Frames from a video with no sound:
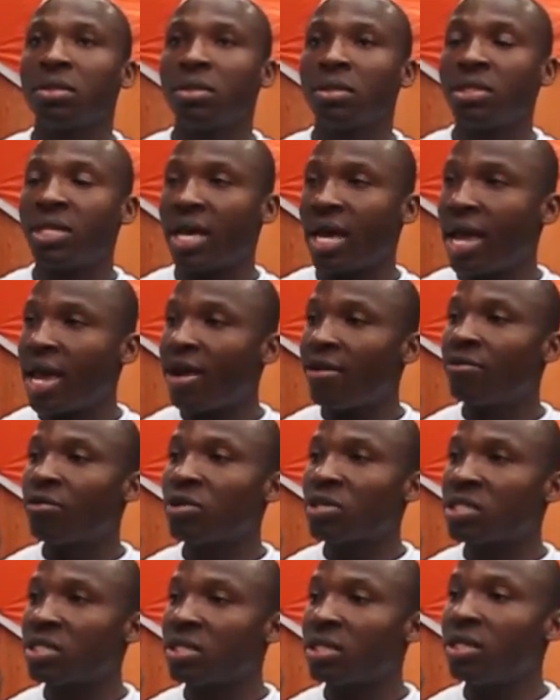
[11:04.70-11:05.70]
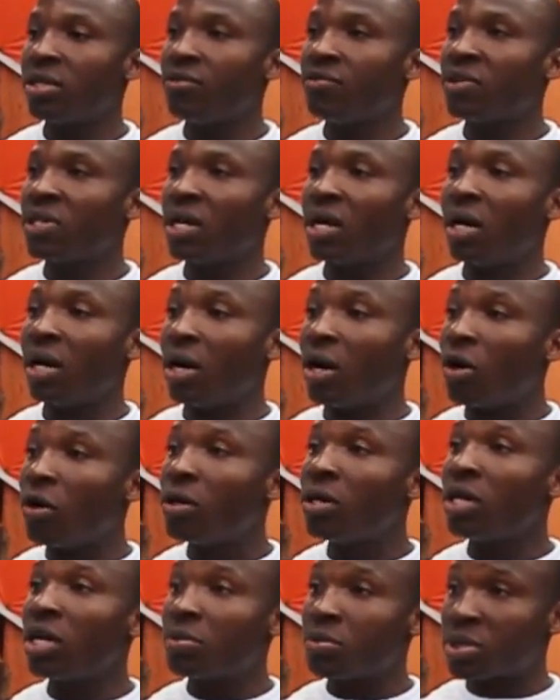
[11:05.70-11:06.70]
that have received a whole
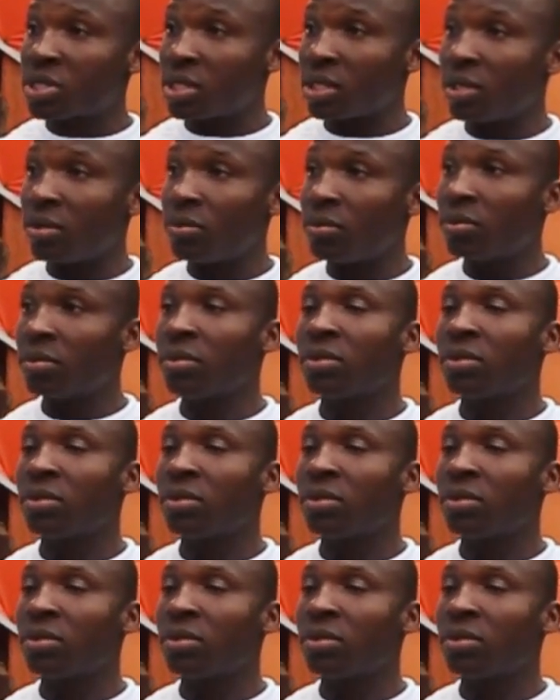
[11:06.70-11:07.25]
lump sum.